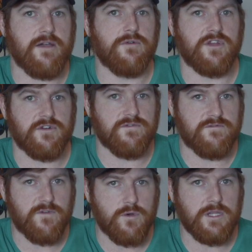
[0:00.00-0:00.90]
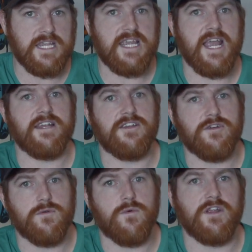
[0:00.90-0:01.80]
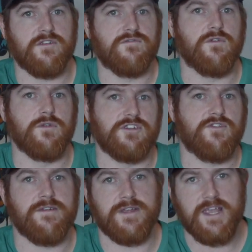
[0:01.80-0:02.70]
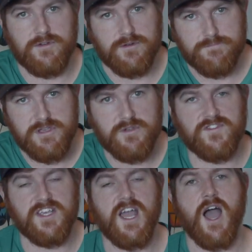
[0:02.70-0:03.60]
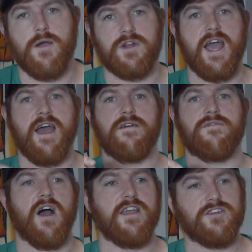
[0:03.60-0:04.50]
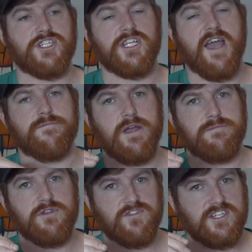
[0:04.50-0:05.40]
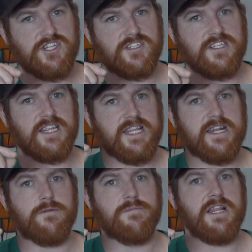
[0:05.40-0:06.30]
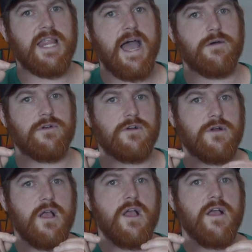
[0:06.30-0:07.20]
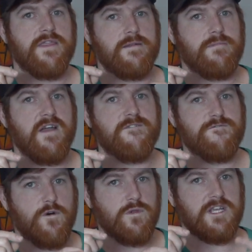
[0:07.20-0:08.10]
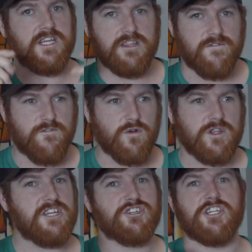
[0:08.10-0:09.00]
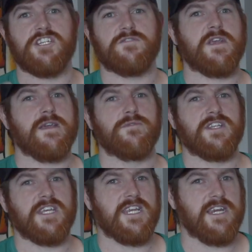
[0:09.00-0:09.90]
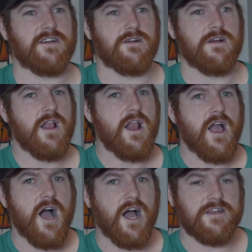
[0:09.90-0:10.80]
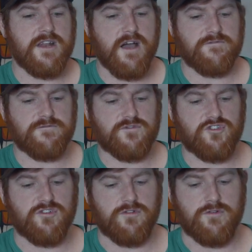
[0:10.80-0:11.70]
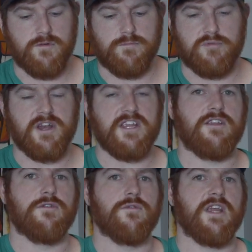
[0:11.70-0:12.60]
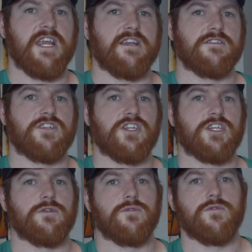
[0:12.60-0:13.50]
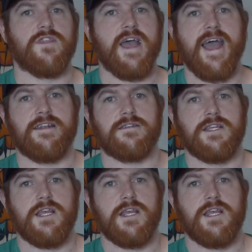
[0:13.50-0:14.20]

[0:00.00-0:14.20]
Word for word: out your Foley and you don't want your Foley drowning out your music. I would have, I usually have my music just a little bit louder than my Foley. The Foley you should just be able to hear enough to bring you into that